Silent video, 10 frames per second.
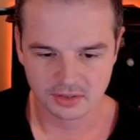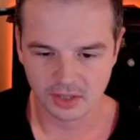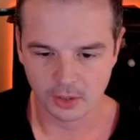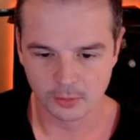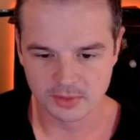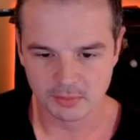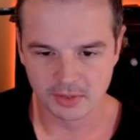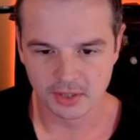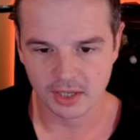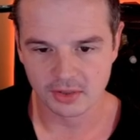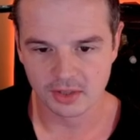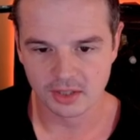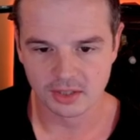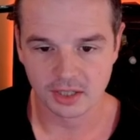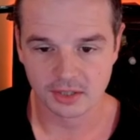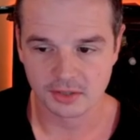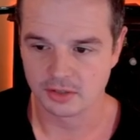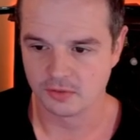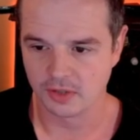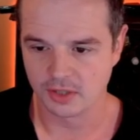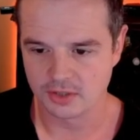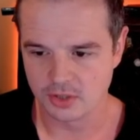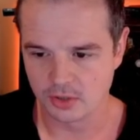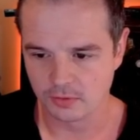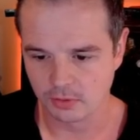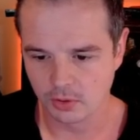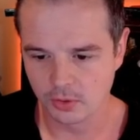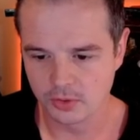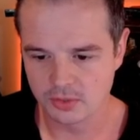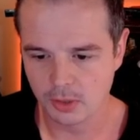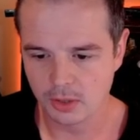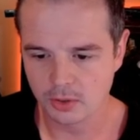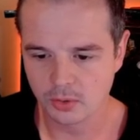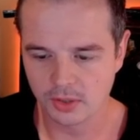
helps mitigate the card disadvantage of Lotus Petal.